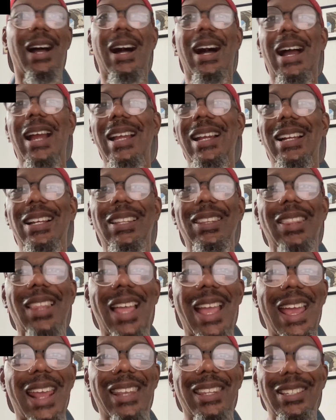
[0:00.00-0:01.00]
I
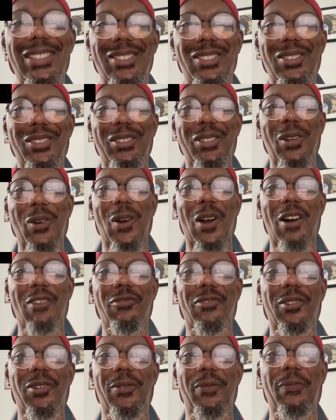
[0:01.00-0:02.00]
gladly took their
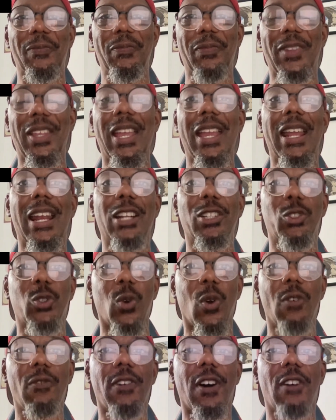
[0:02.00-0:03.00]
offer and I
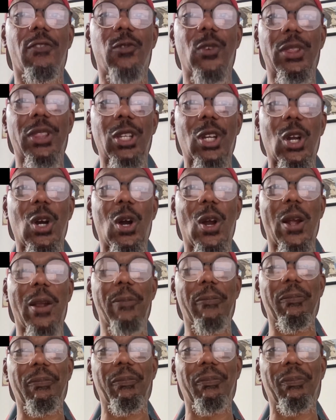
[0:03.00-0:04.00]
drove off with the car.
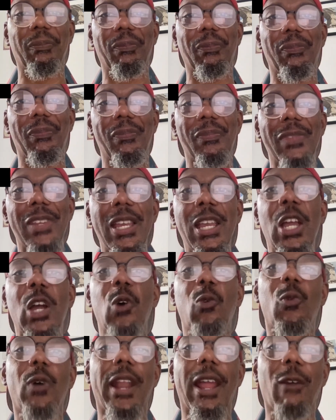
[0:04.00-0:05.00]

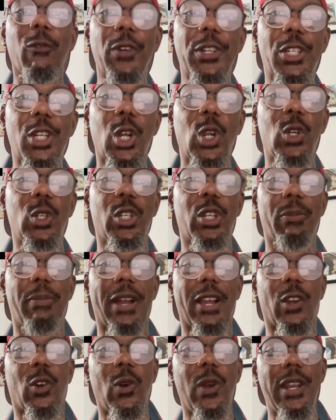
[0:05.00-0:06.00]
When I returned to
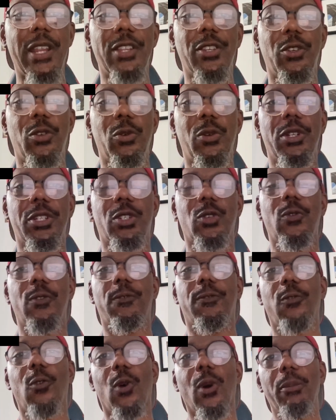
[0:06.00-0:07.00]
my credit union to
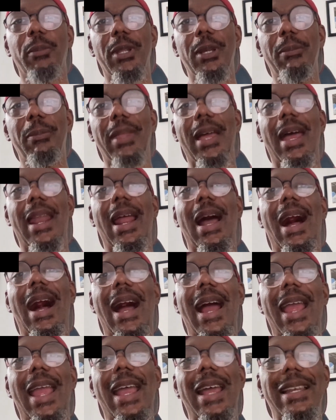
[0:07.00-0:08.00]
inform them that
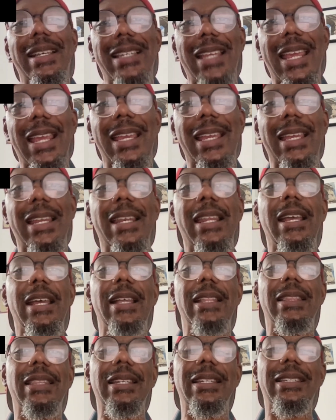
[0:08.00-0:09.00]
I had
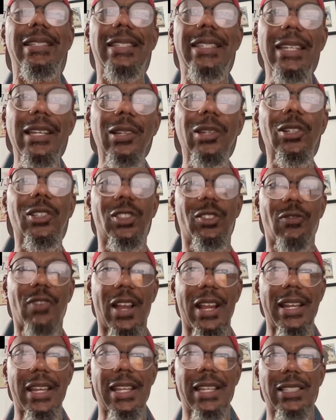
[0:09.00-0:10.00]
taken the dealer's
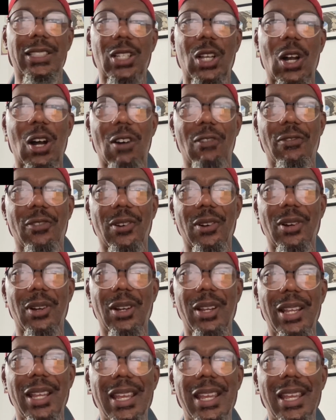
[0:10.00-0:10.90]
finance offer,